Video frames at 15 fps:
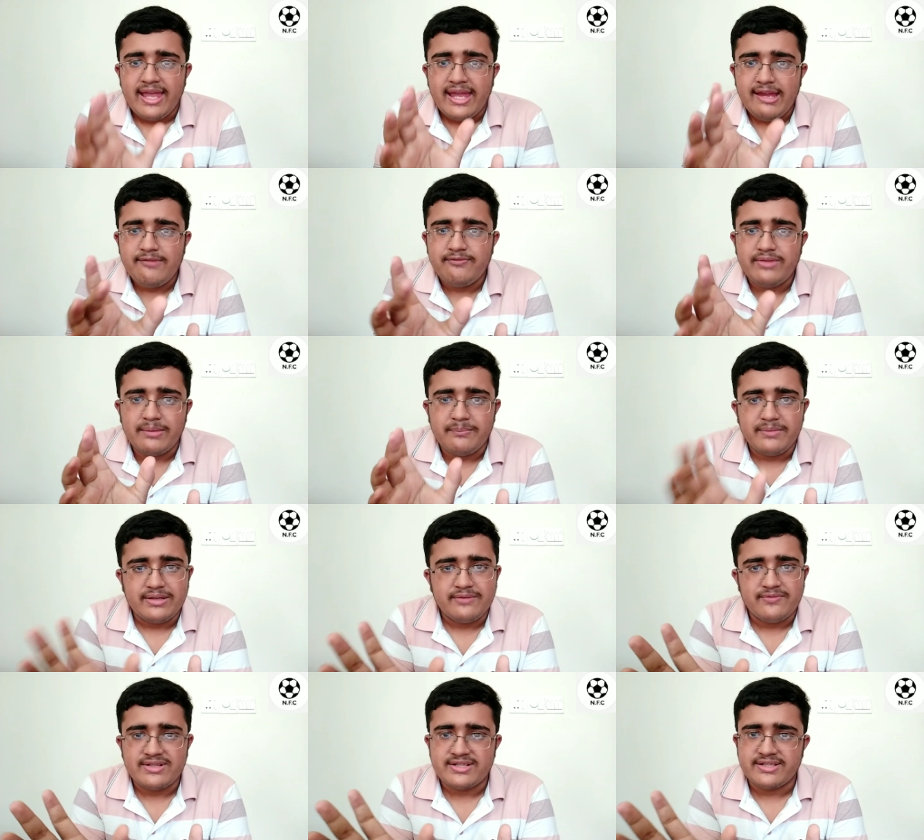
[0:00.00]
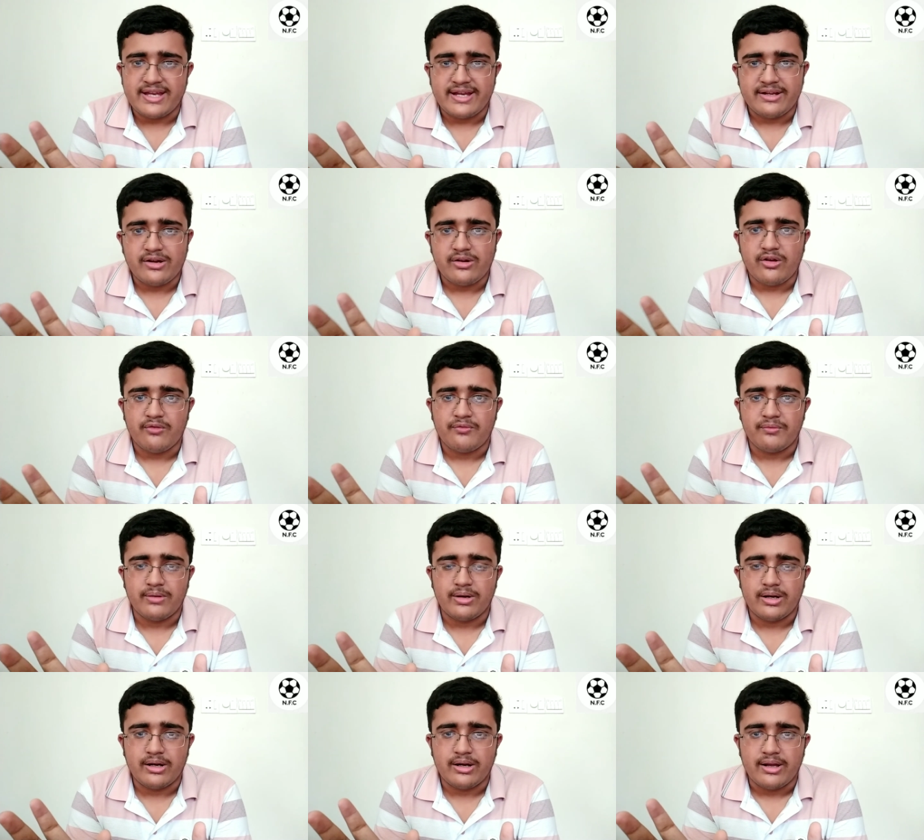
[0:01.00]
if the midfield standard of
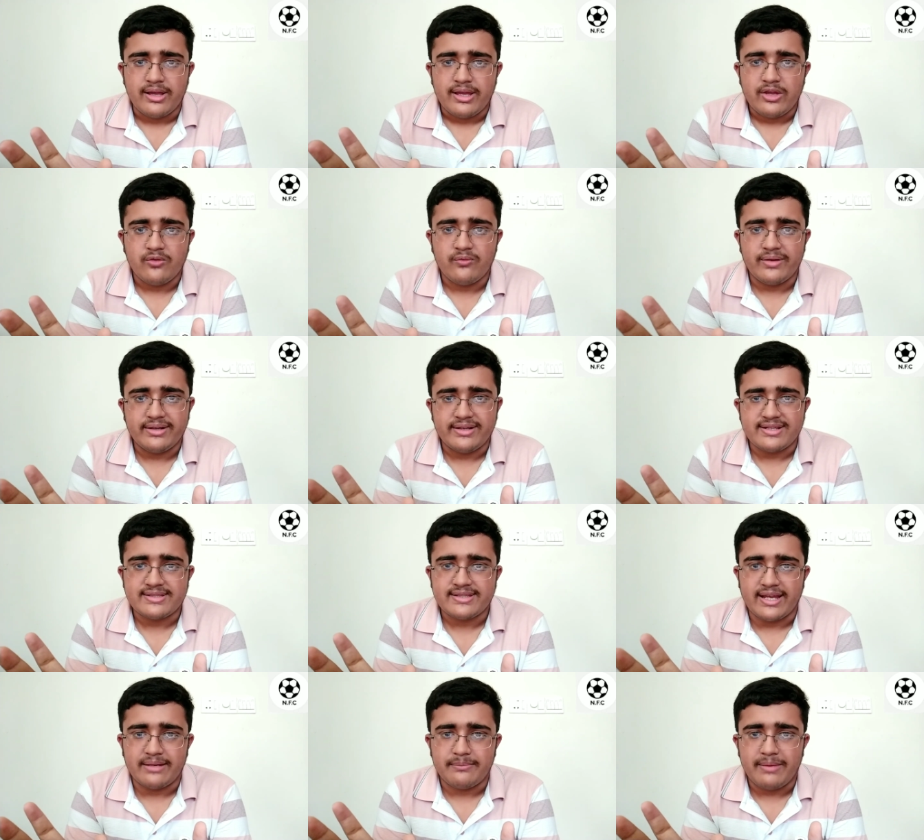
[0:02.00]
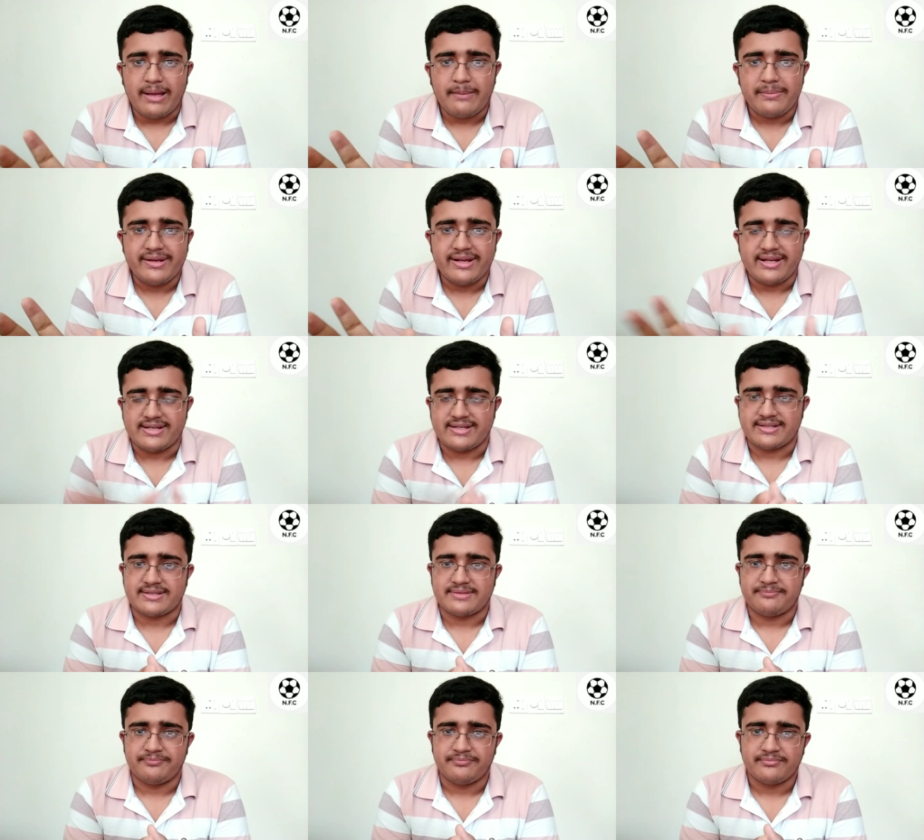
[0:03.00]
uh, Juventus can be
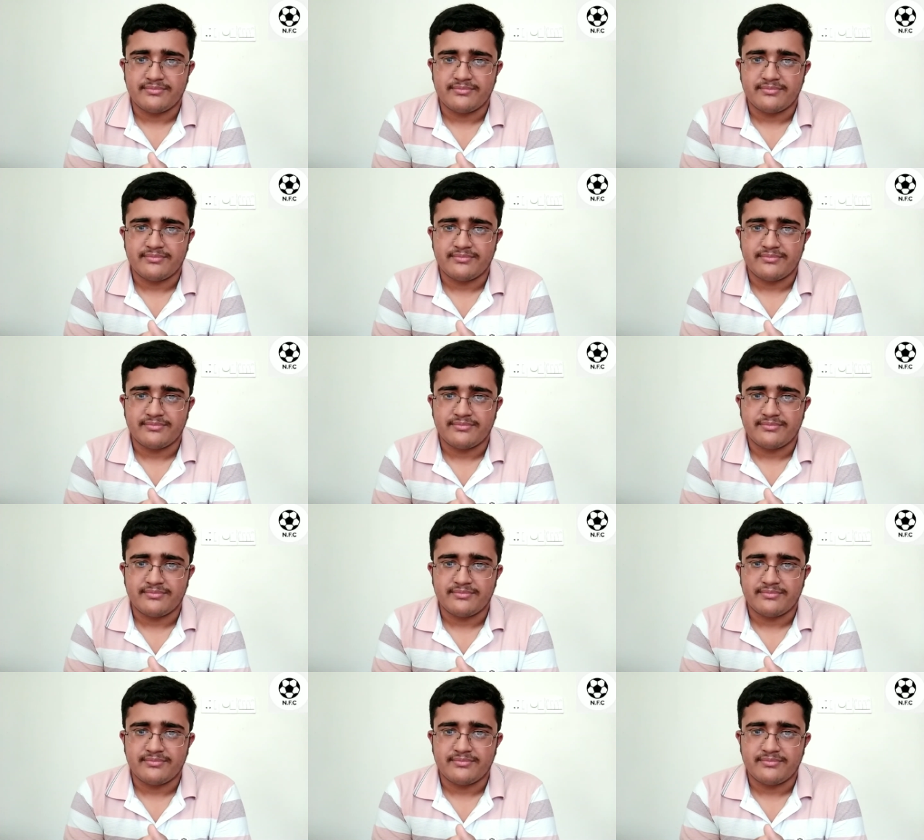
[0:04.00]
upgraded